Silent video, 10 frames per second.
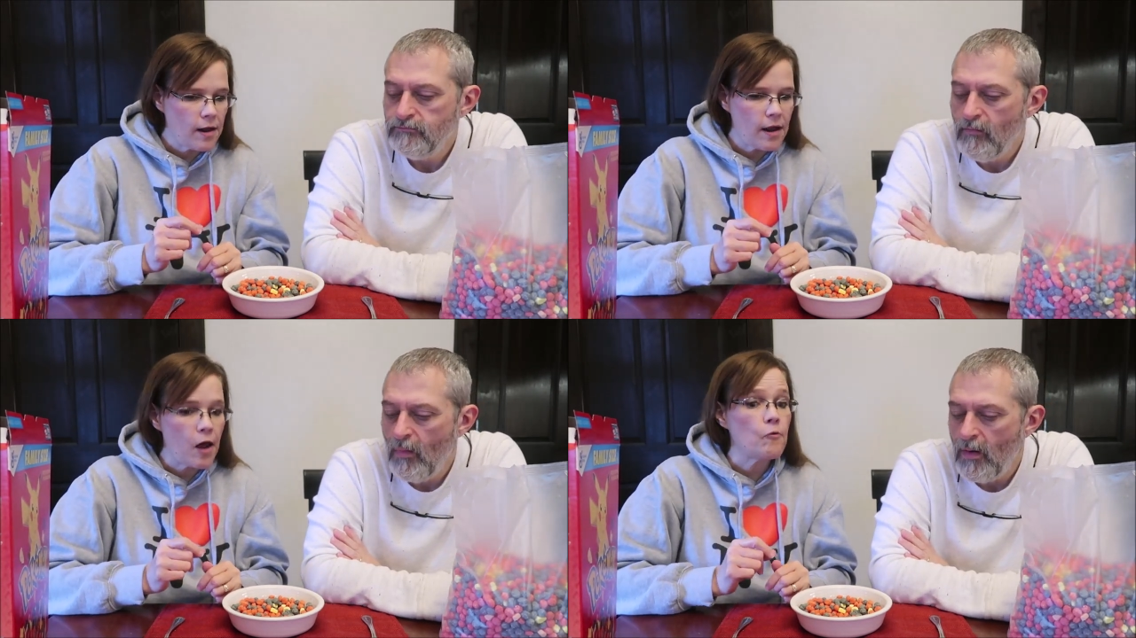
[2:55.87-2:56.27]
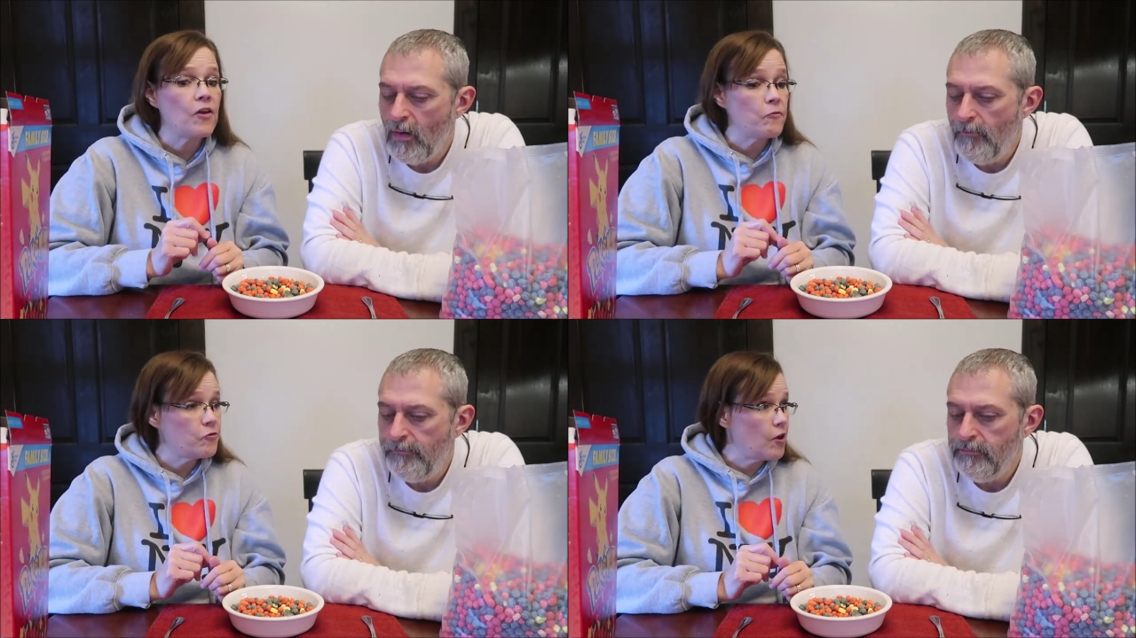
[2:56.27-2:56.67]
Speaker 1: Oh, that
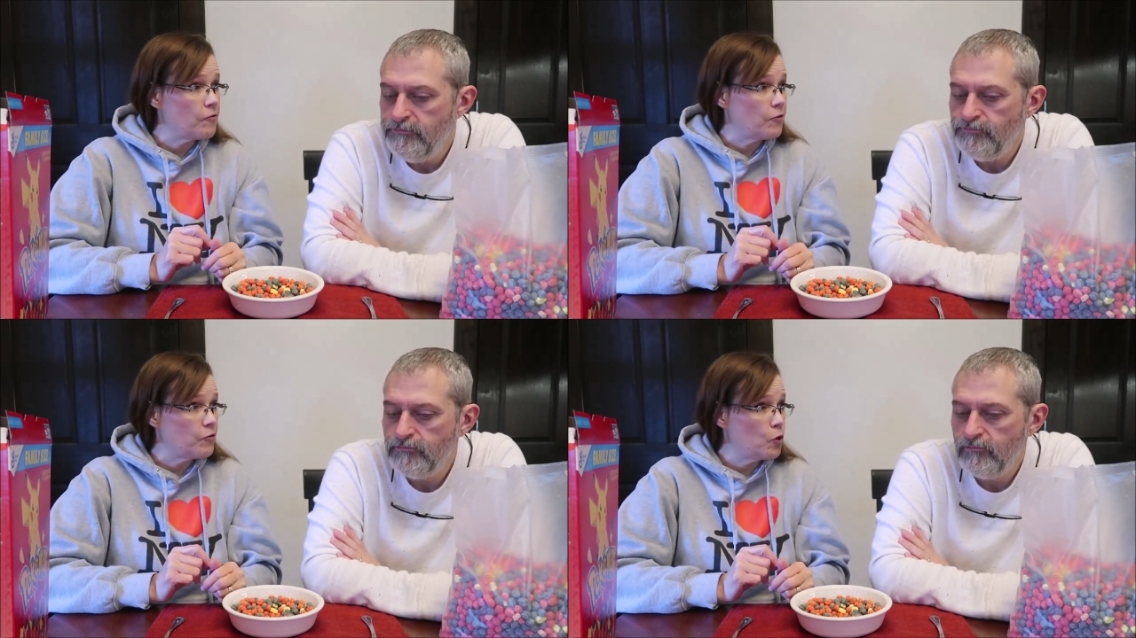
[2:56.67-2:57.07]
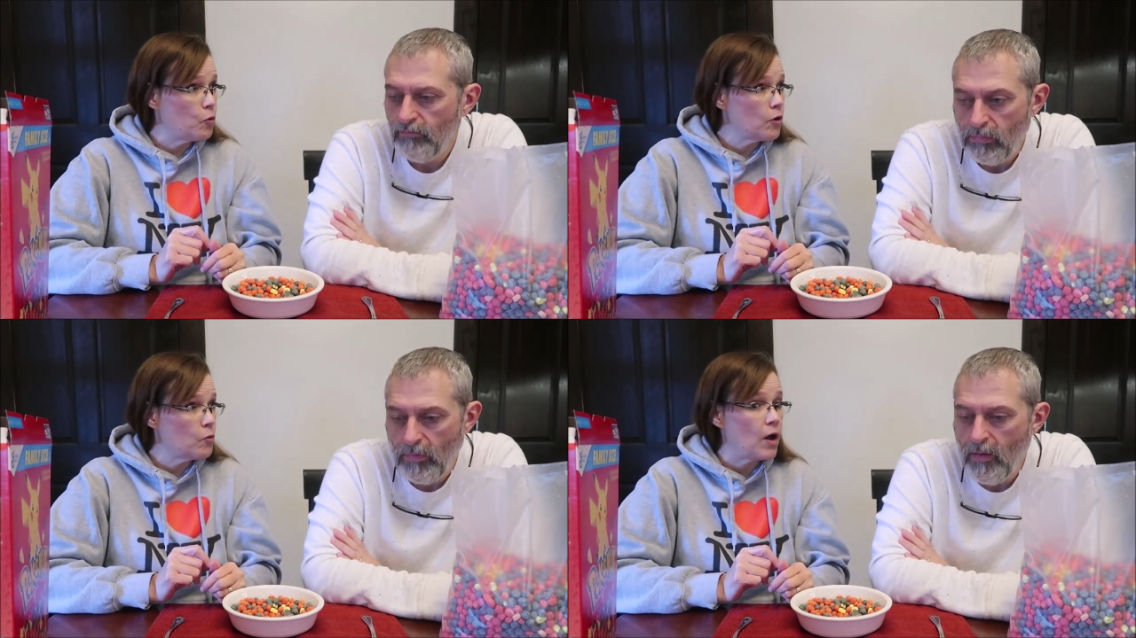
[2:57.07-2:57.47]
one's off the
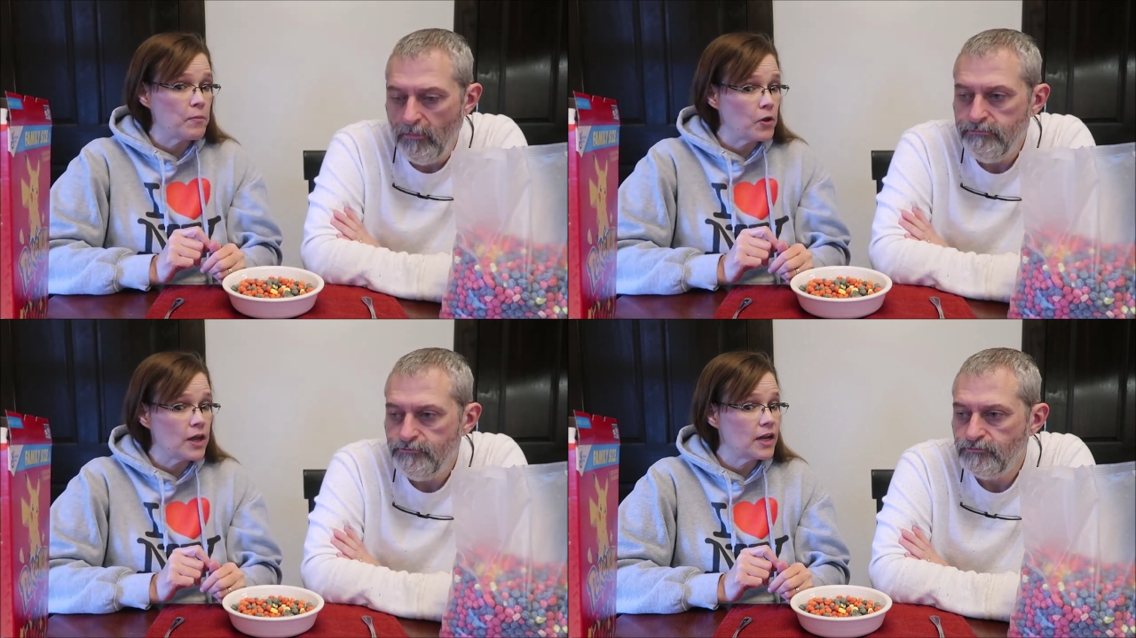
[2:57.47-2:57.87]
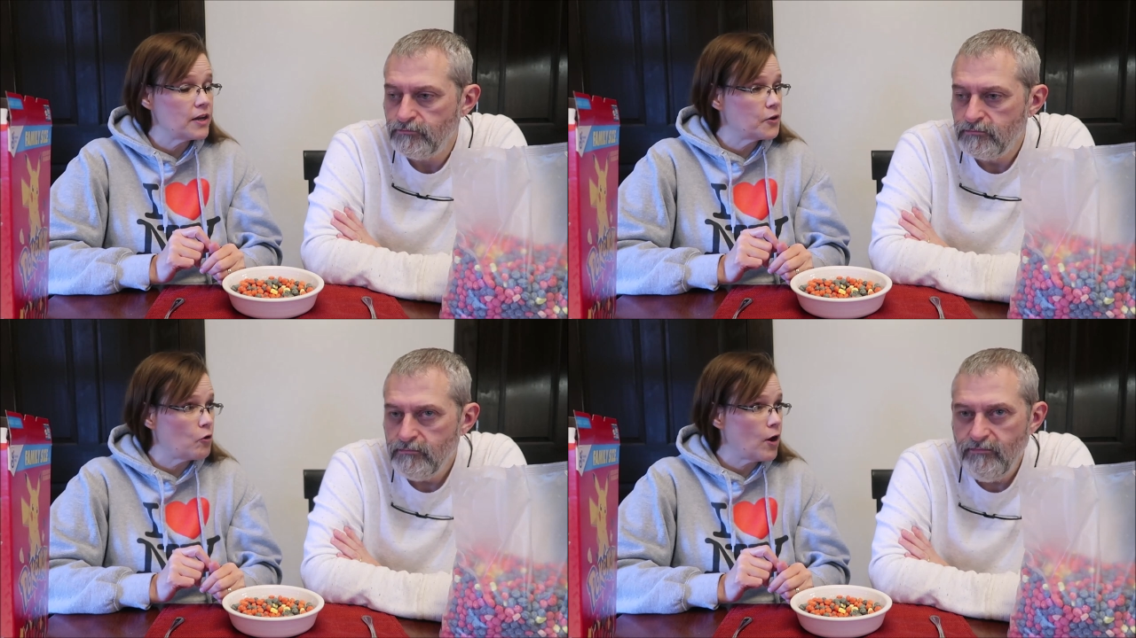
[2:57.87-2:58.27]
floor? Well, I'm glad I
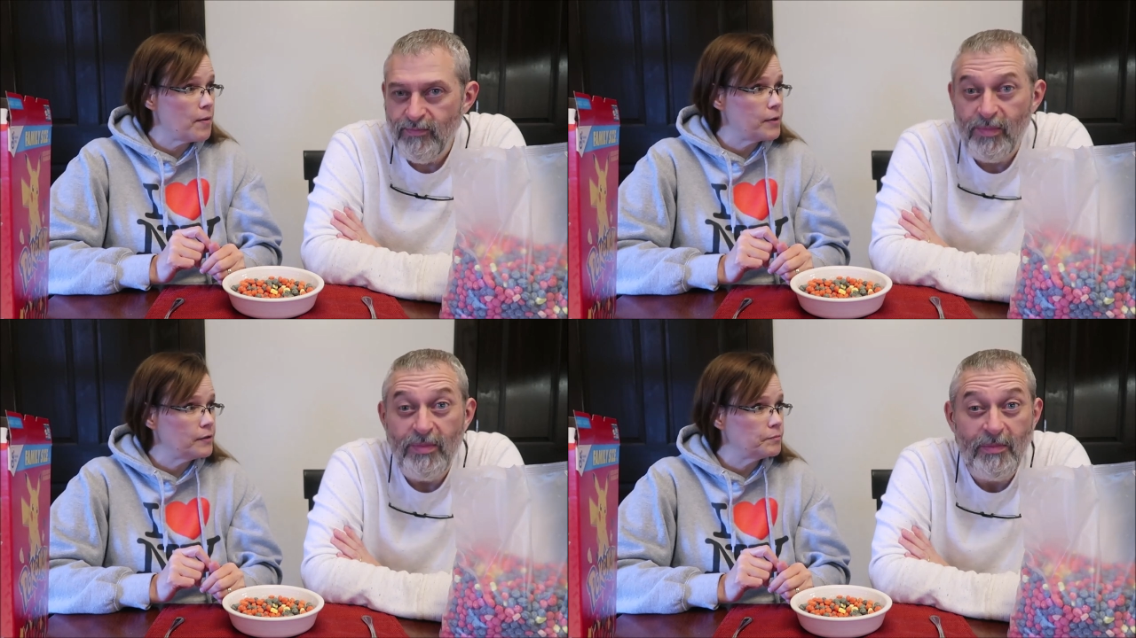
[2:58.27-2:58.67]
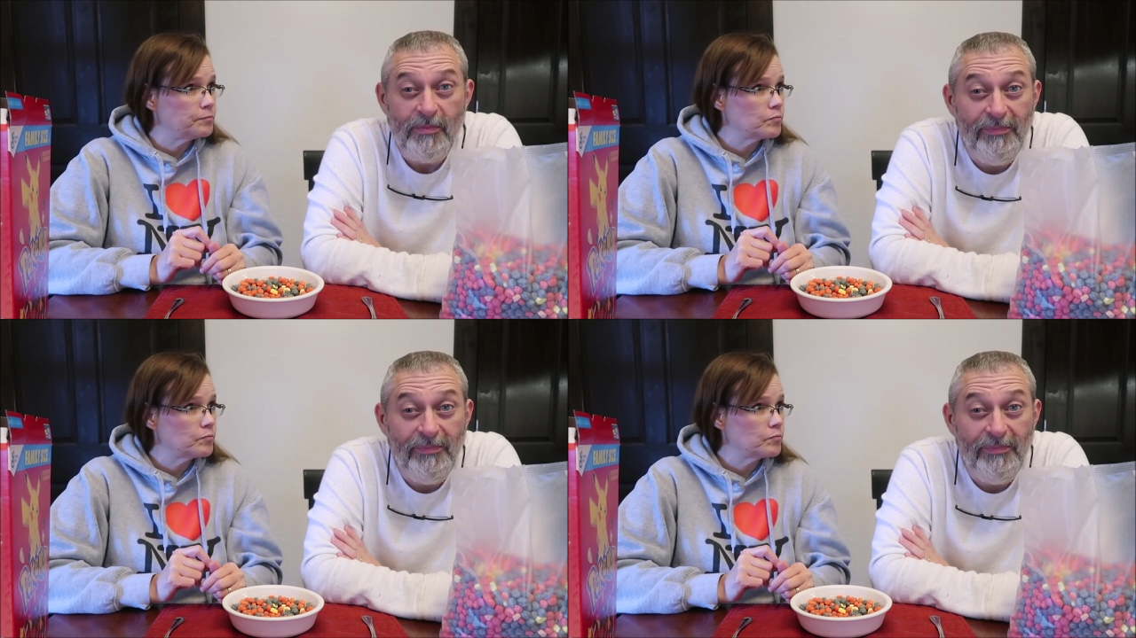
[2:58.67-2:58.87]
didn't grab it.